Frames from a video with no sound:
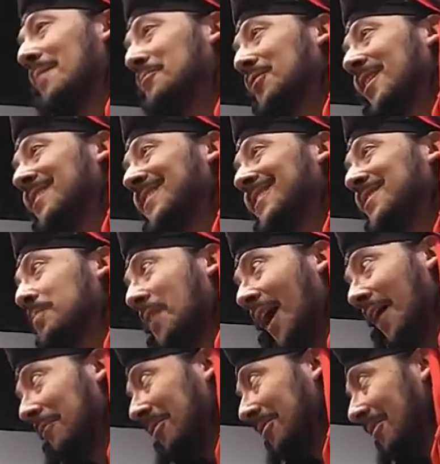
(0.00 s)
I'm dressed as a
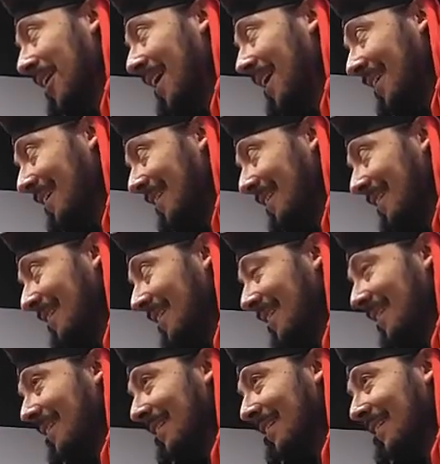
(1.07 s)
pirate, right?
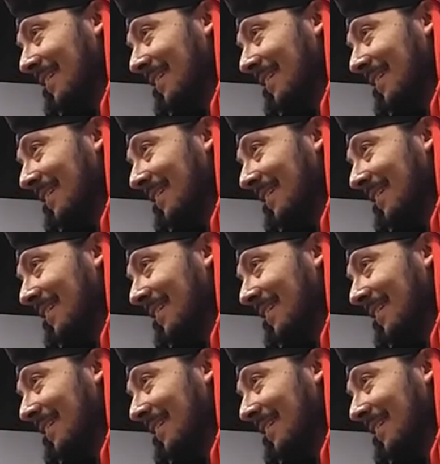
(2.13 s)
No.